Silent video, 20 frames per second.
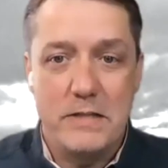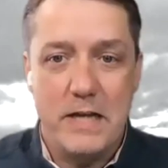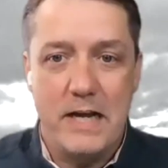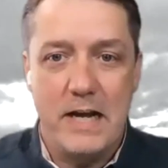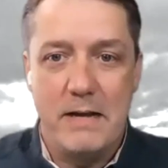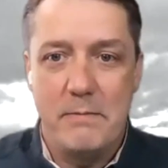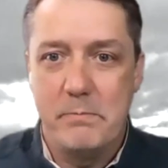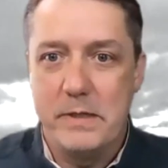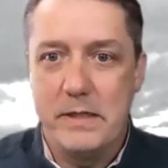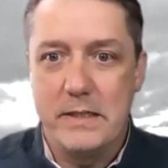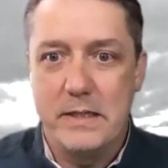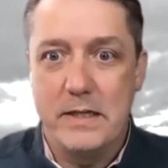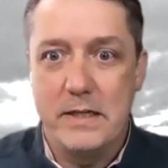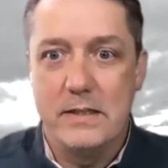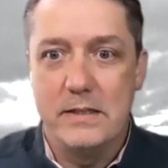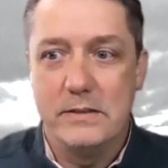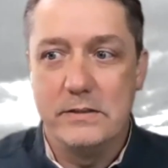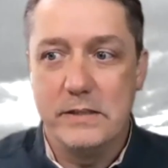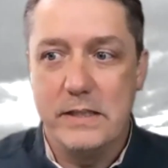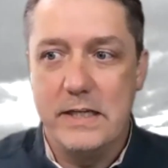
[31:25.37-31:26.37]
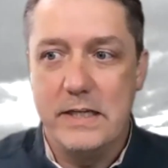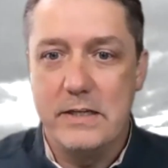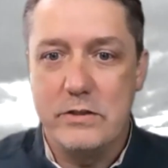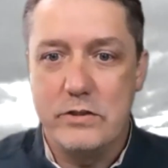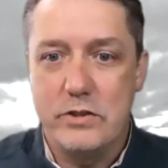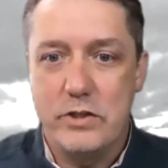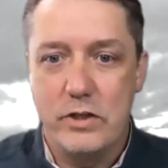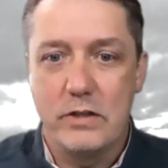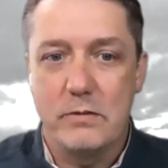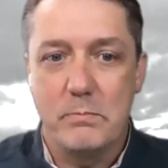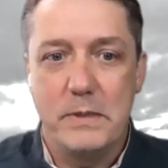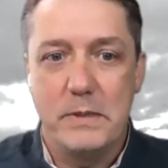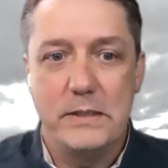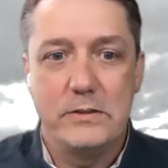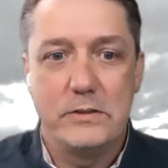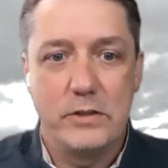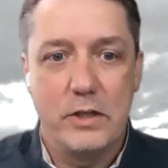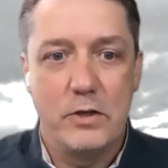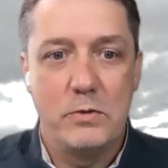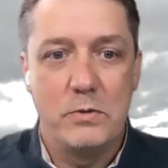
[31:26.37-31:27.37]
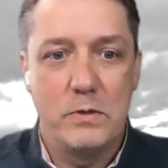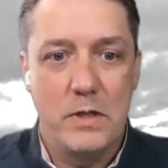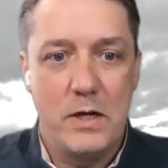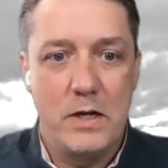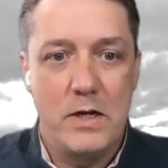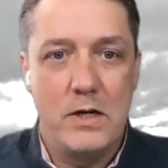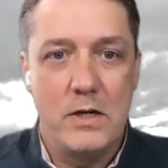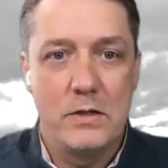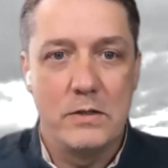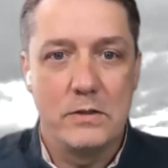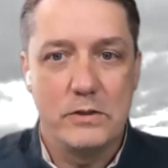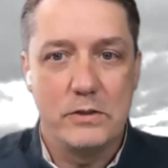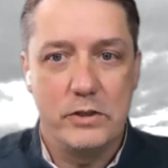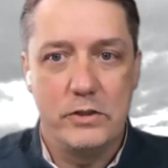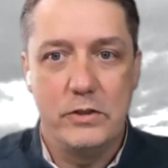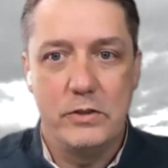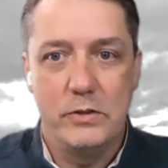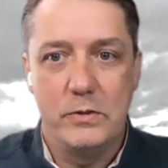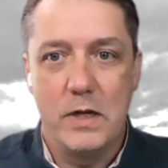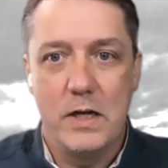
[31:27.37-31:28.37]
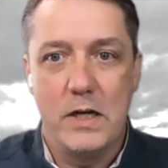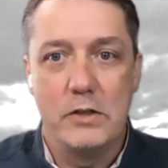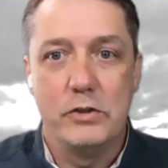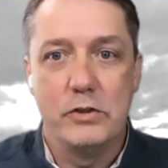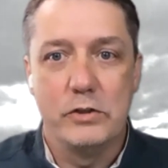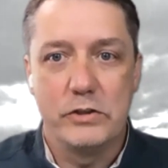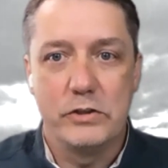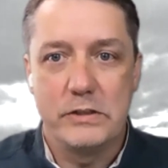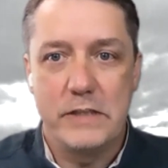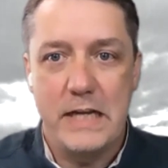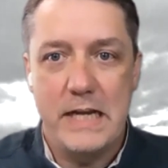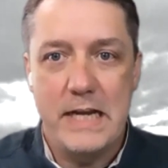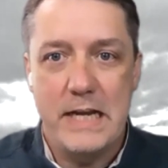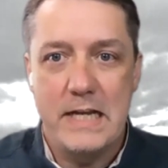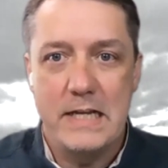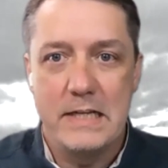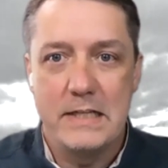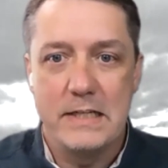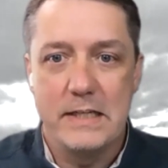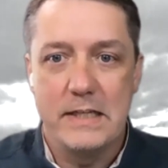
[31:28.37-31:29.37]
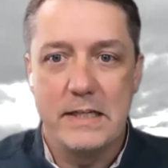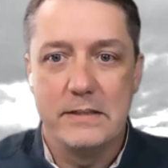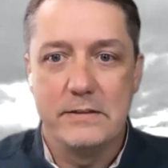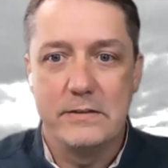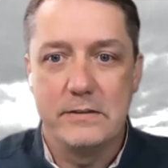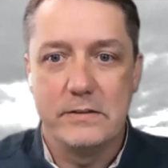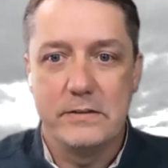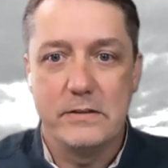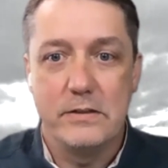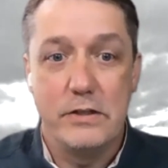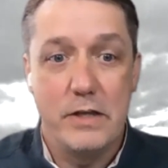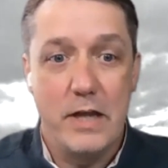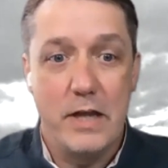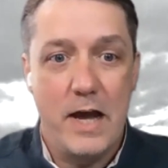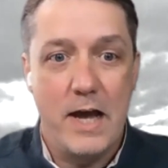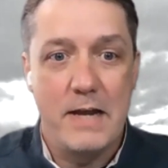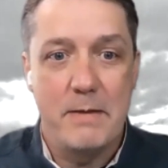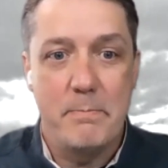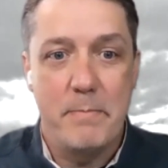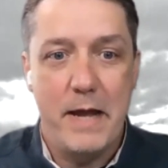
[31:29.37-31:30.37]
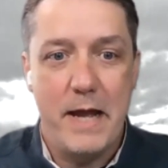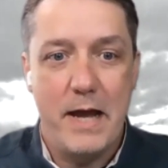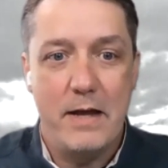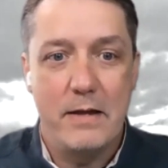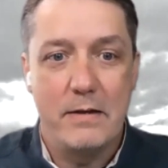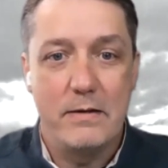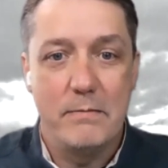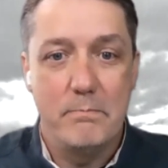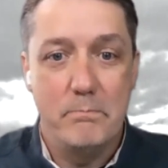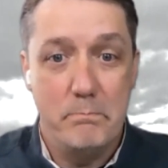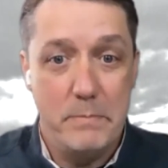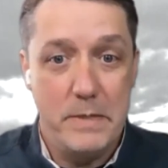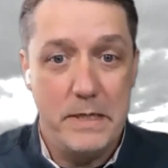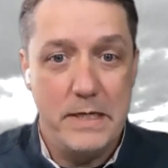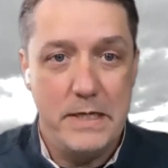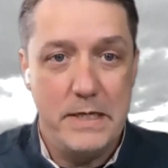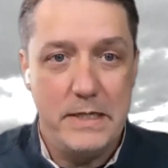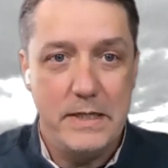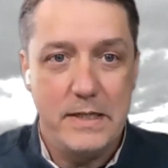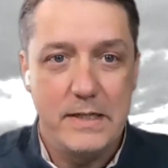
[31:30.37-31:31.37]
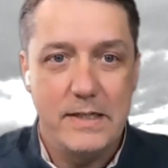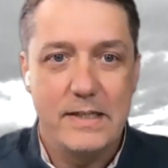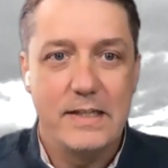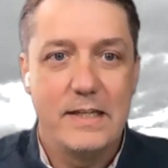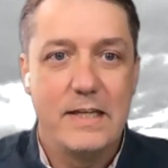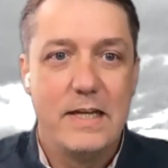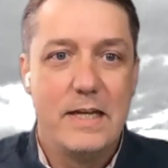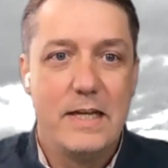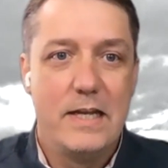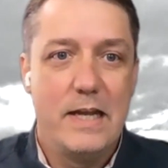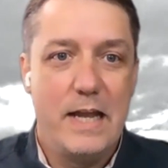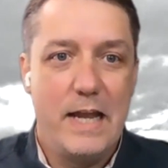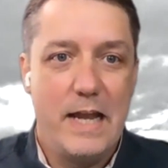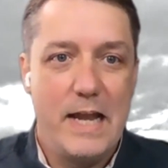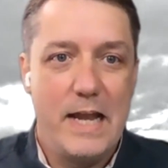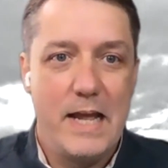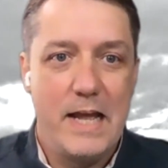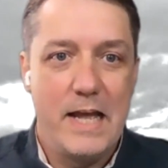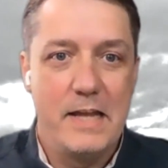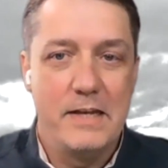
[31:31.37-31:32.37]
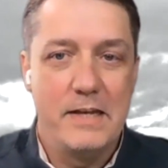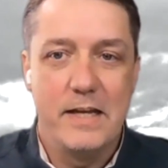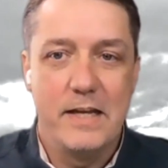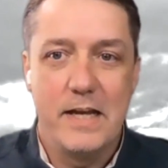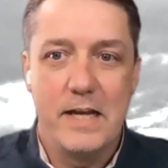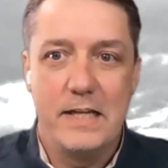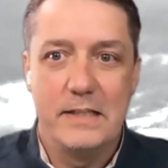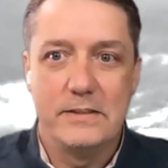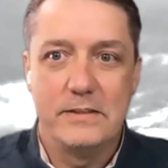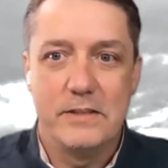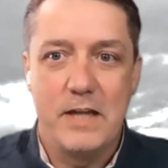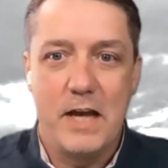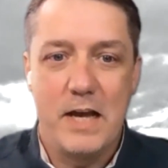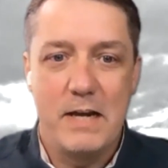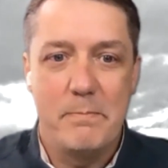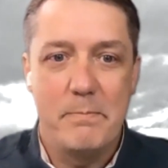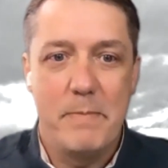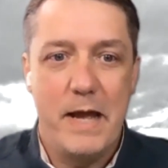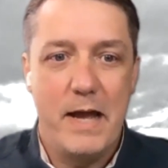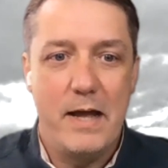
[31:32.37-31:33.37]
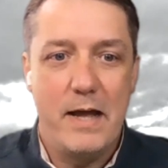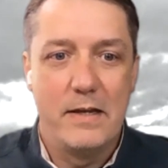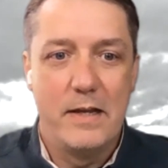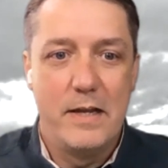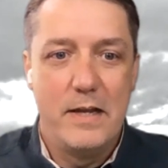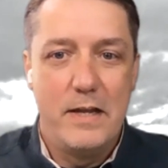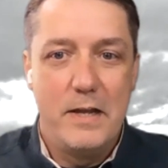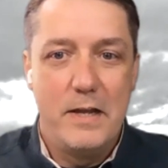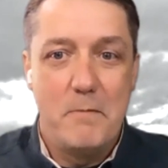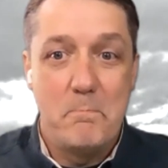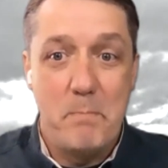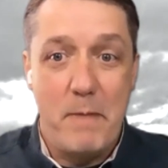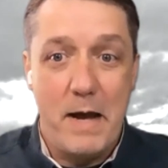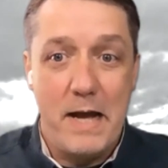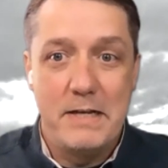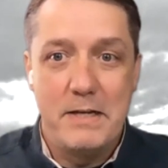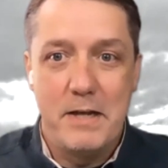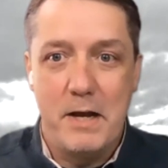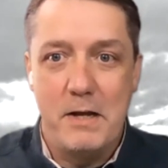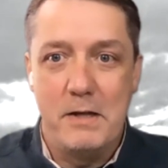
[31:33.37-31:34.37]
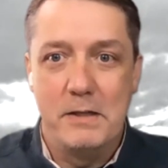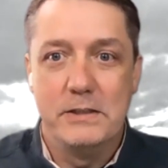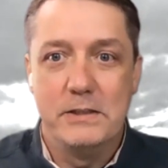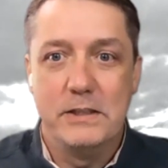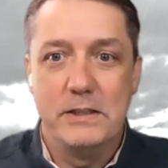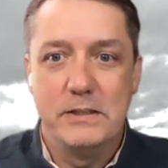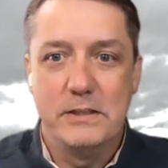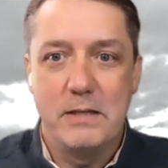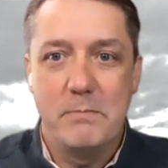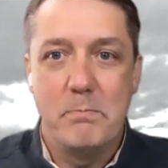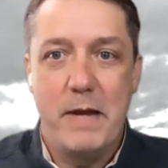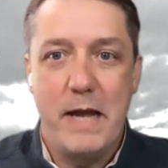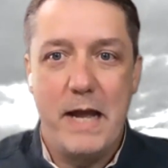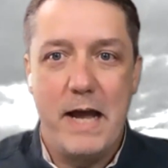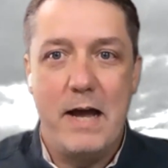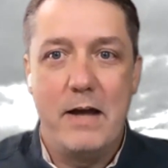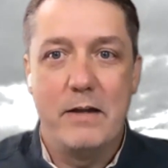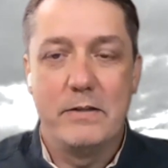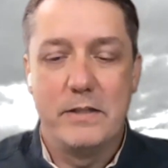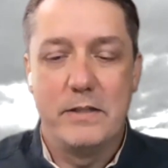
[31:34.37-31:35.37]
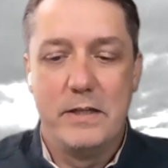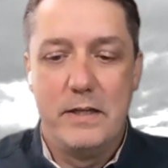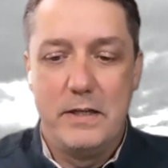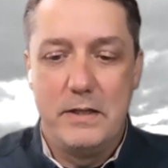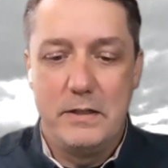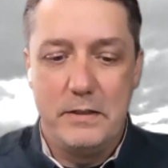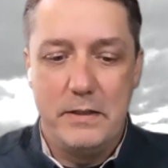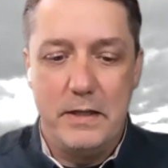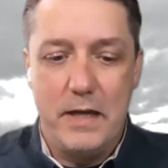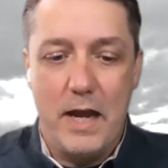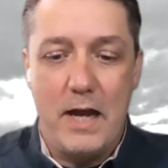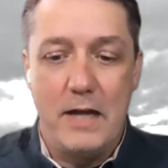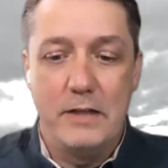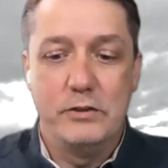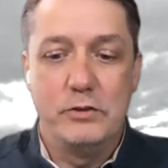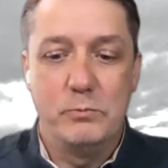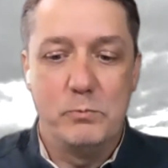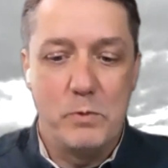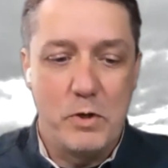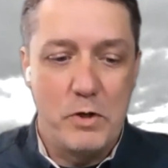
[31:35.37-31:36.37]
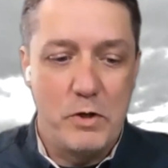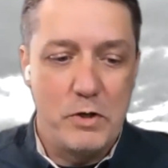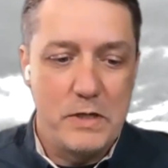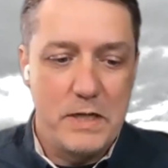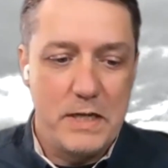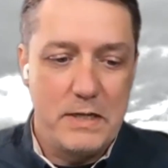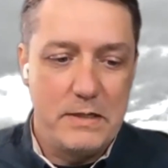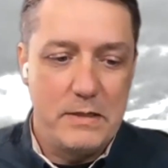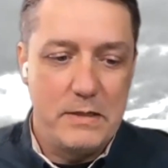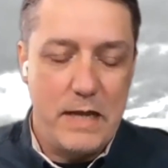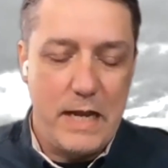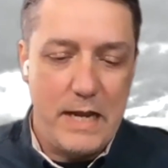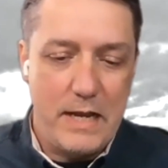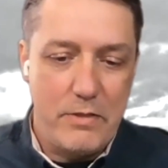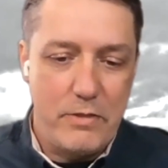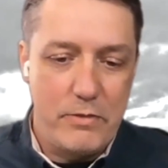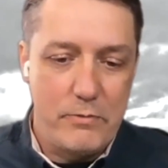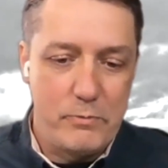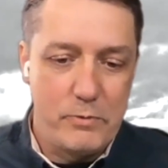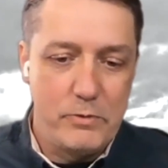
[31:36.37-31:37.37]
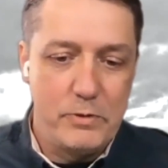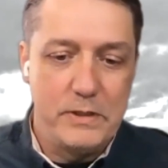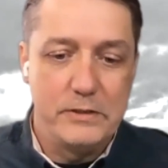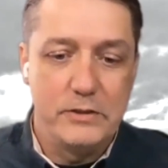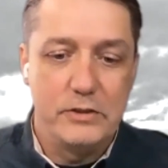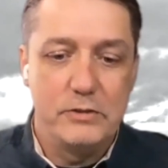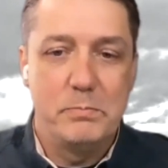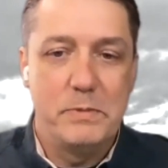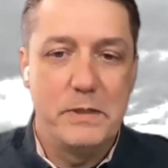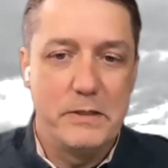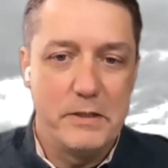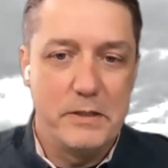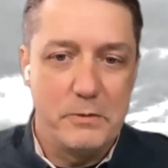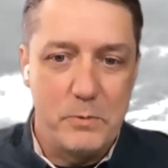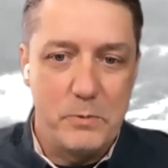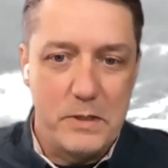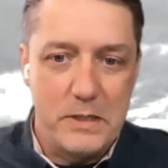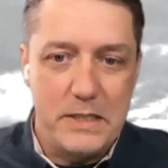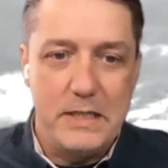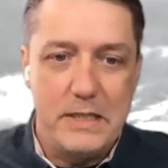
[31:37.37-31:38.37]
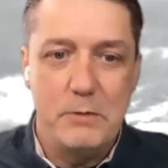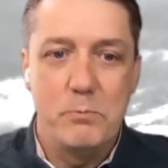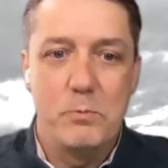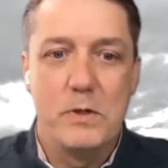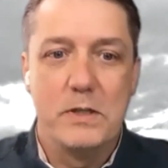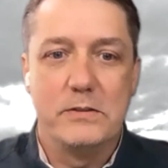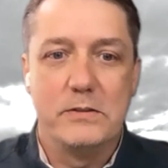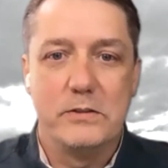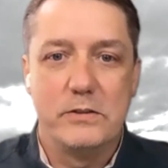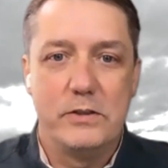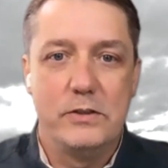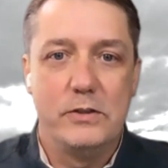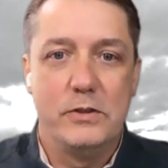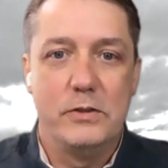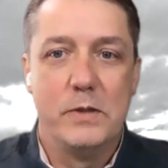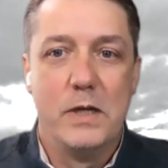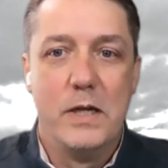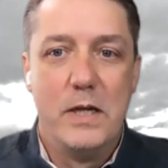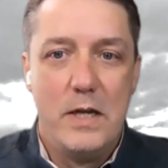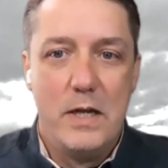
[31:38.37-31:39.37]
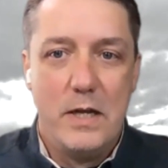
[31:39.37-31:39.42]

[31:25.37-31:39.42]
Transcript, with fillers: time because it took me so long to understand it's not about me and it's not about my knowledge. It's about God's word and through his Spirit, what he wants to